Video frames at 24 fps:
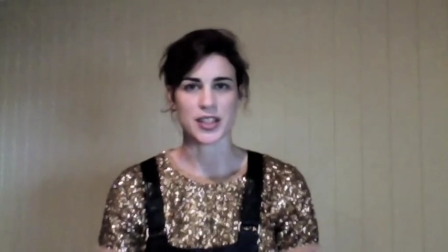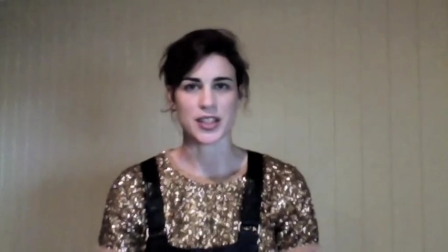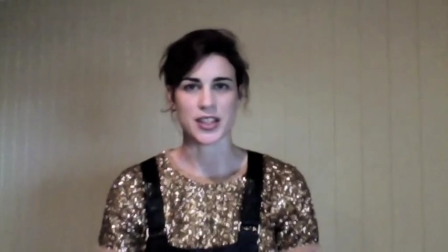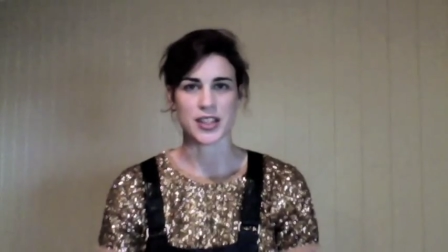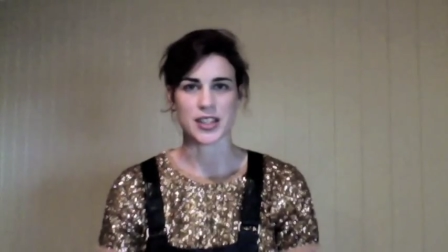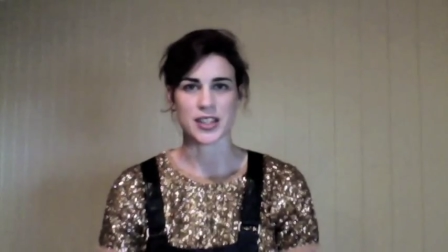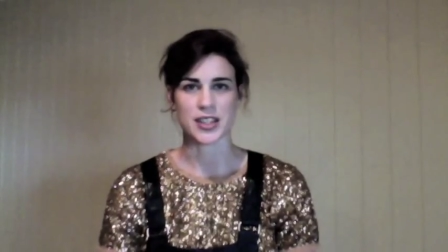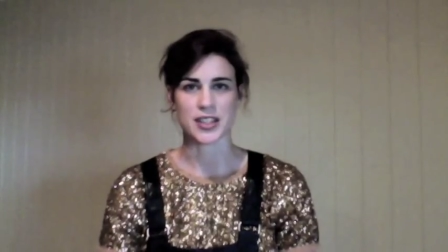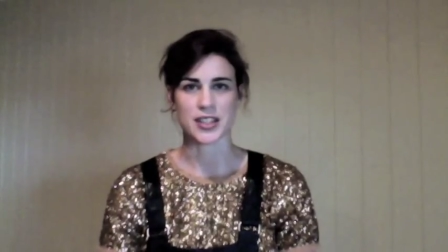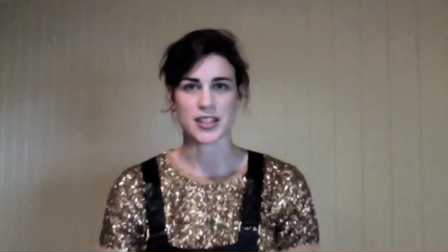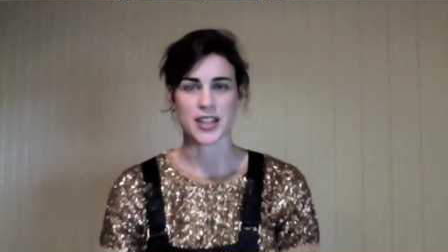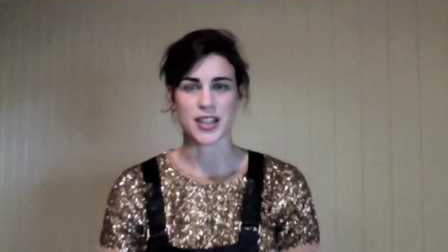
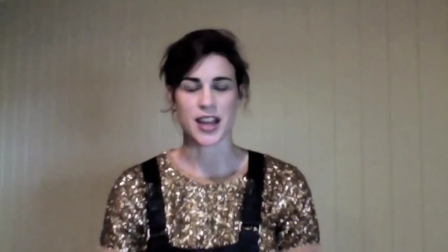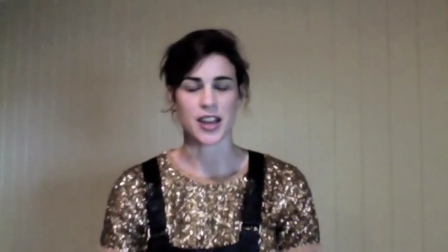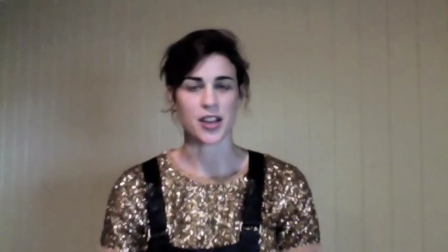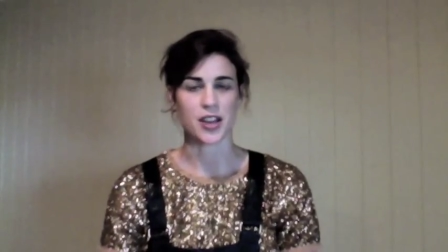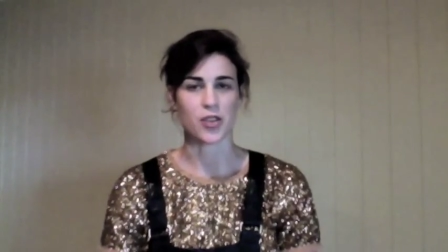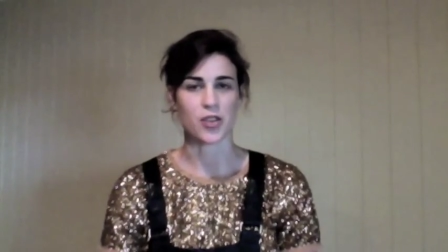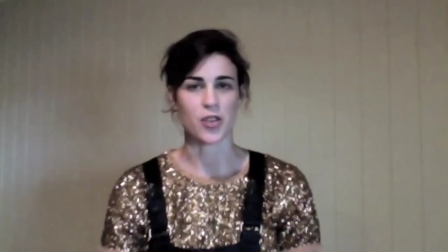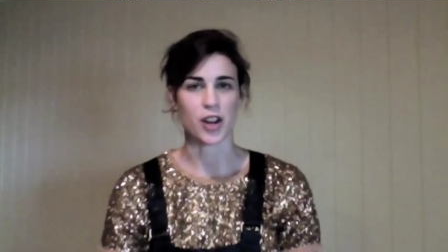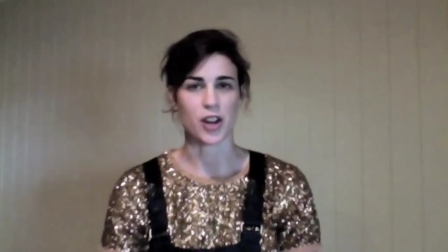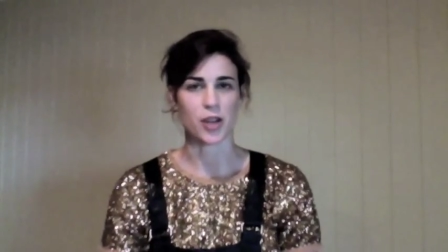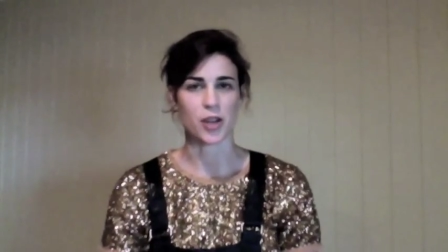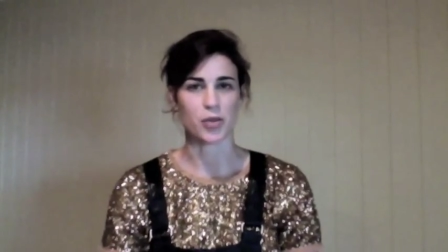is an
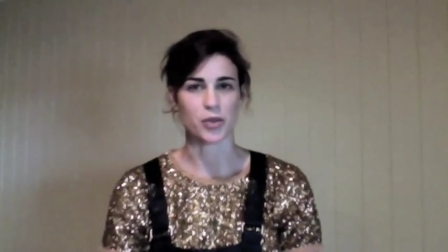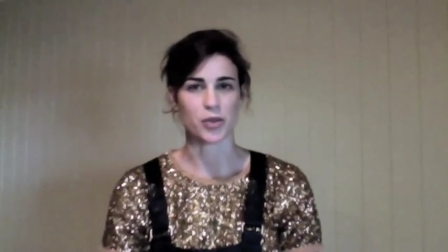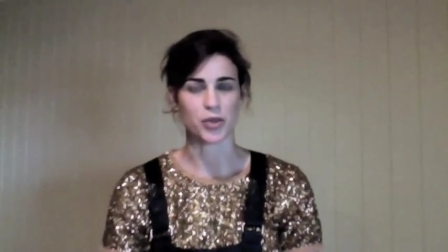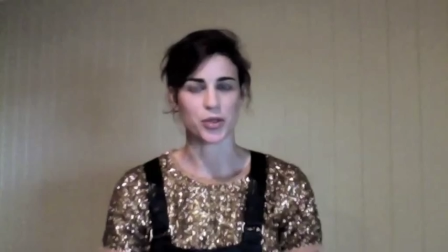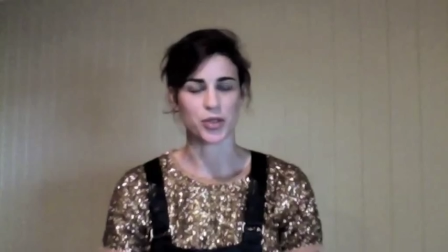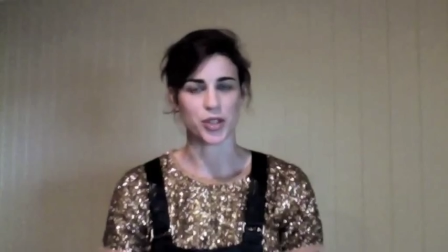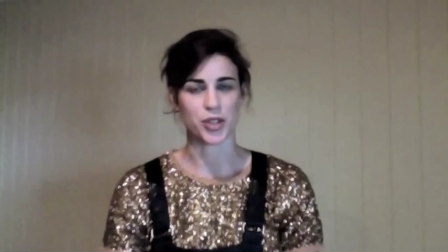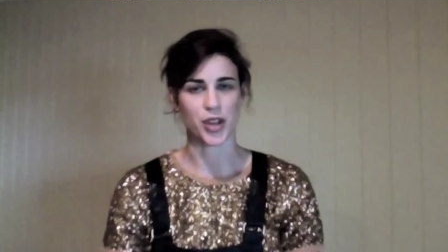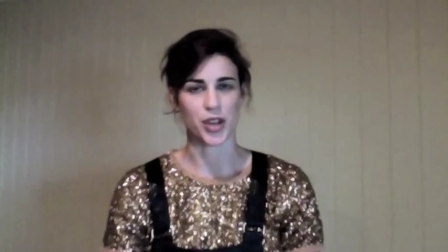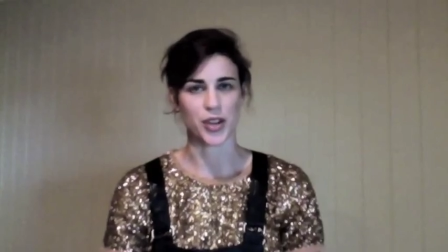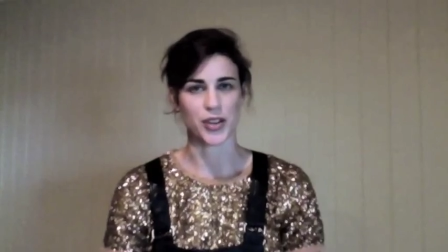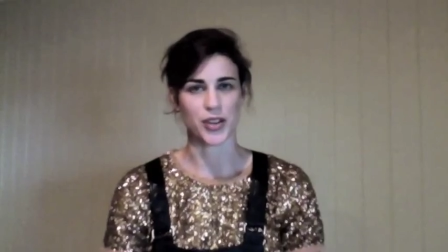incredible
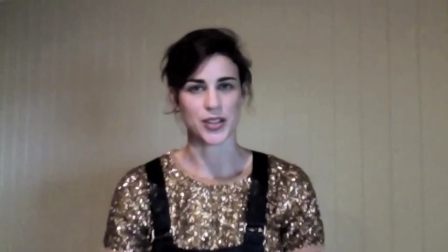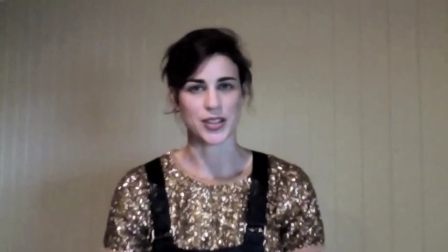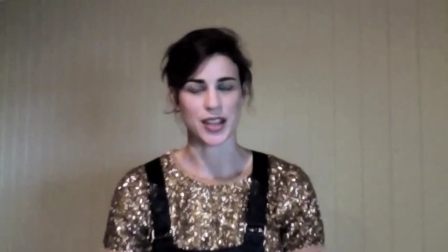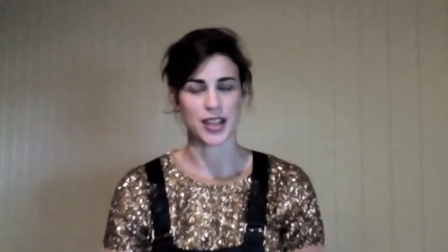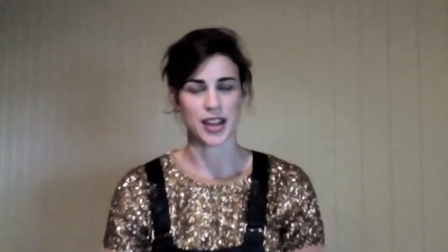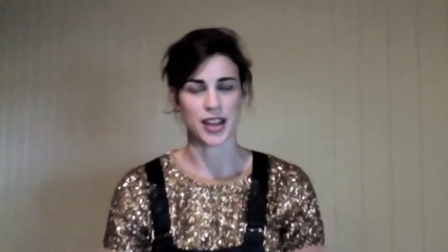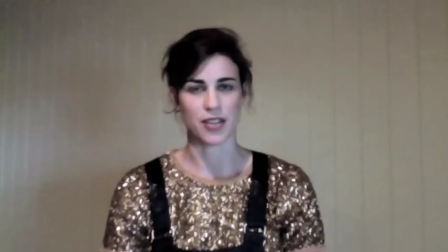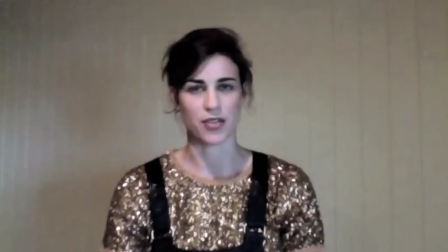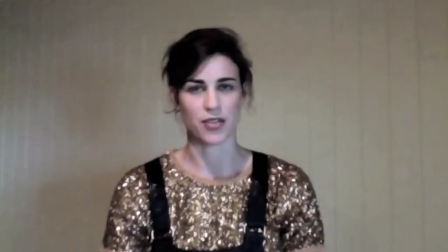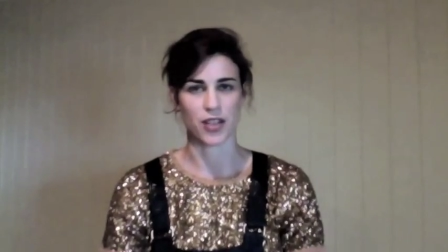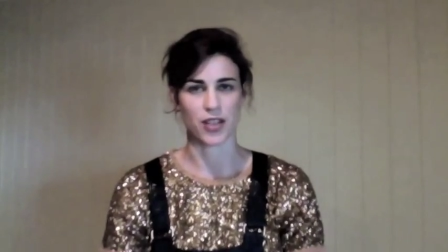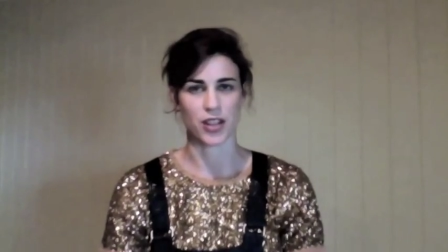circus
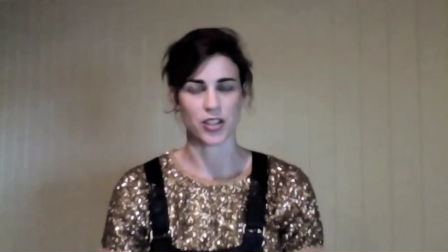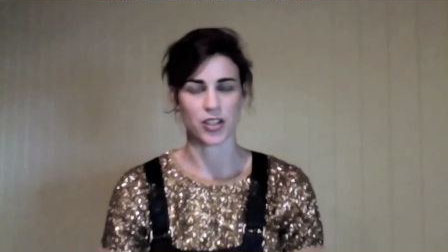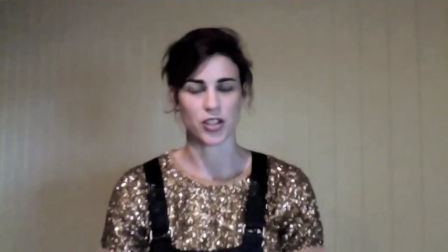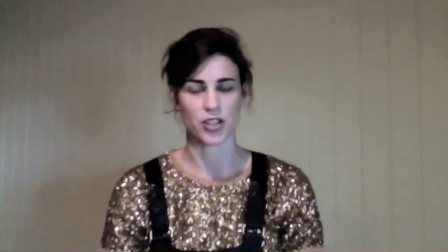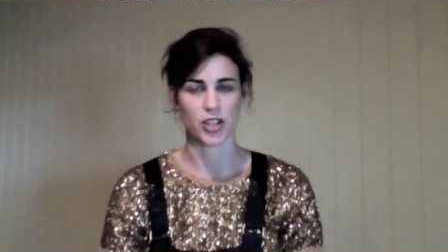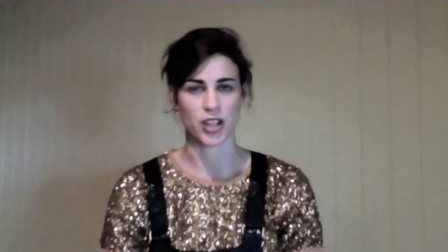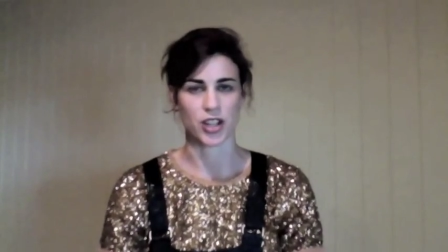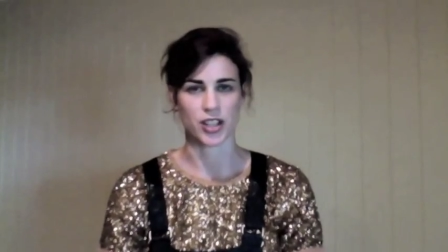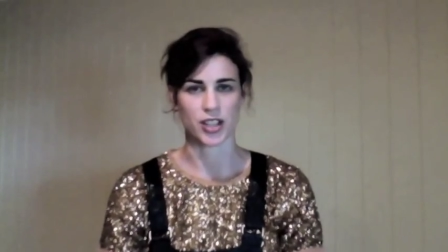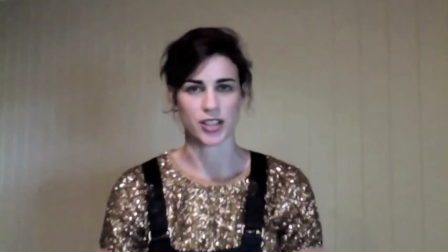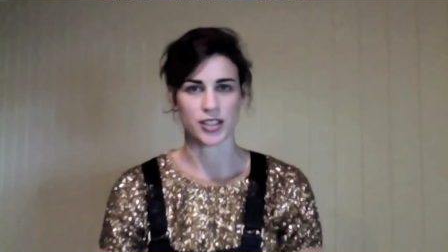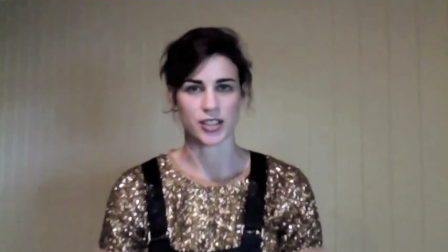
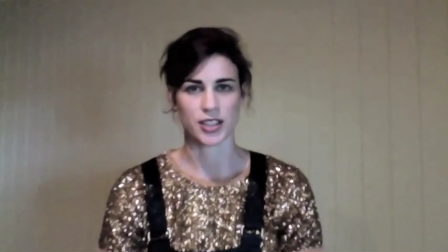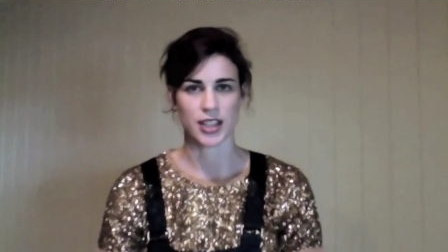adventure.